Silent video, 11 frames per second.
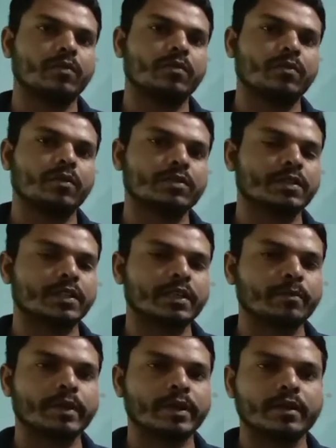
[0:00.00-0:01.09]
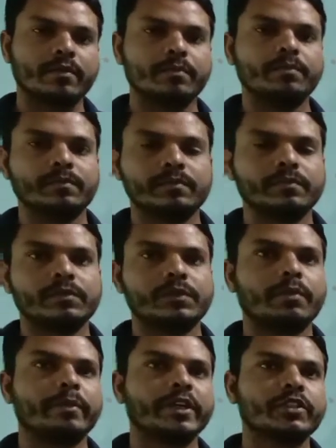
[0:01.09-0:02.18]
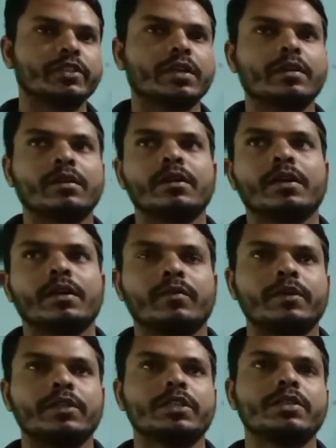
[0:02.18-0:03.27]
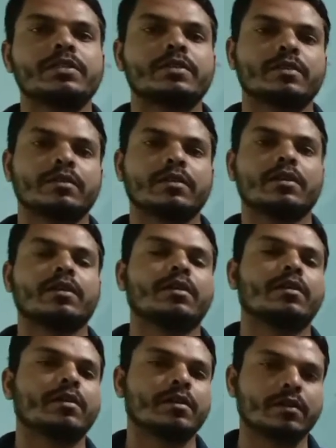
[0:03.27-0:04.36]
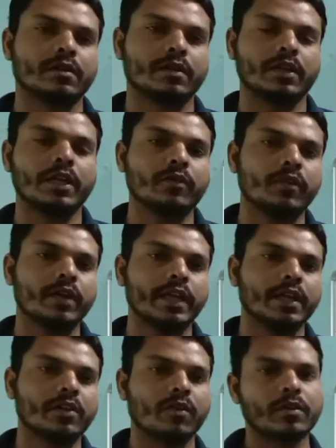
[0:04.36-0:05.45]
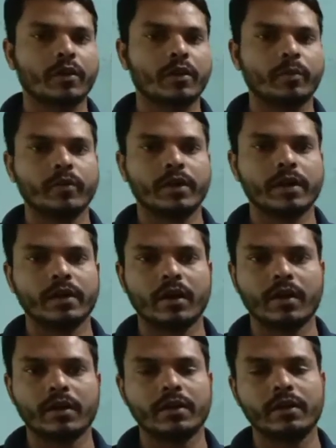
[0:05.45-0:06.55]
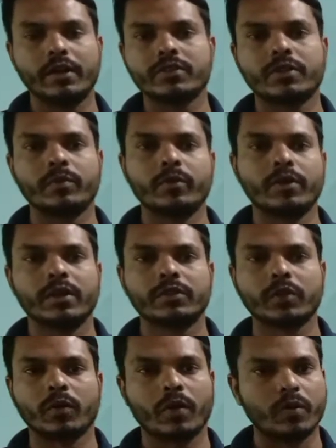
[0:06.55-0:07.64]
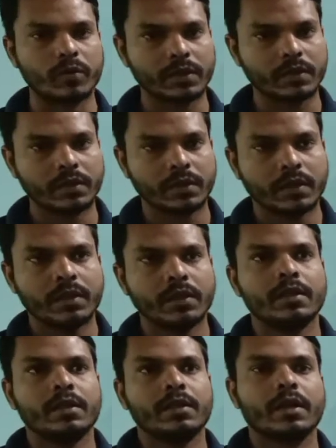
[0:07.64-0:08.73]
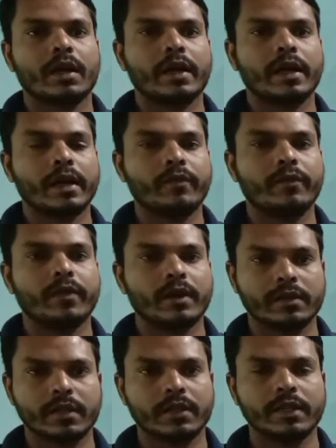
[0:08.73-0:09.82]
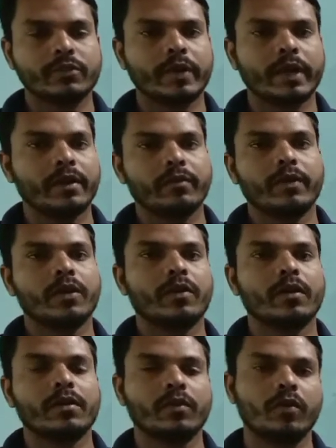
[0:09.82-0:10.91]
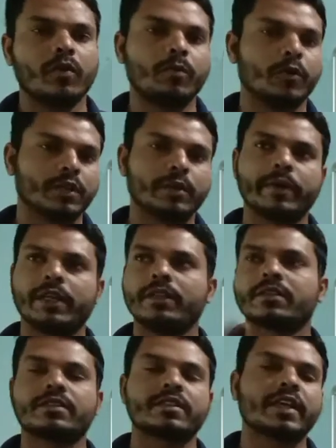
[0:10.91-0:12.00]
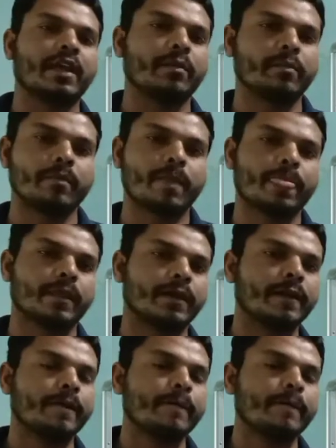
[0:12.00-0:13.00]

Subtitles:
was nothing but the mixture which is equally contributed or distributed throughout. If that's why we call homo, that means same, right?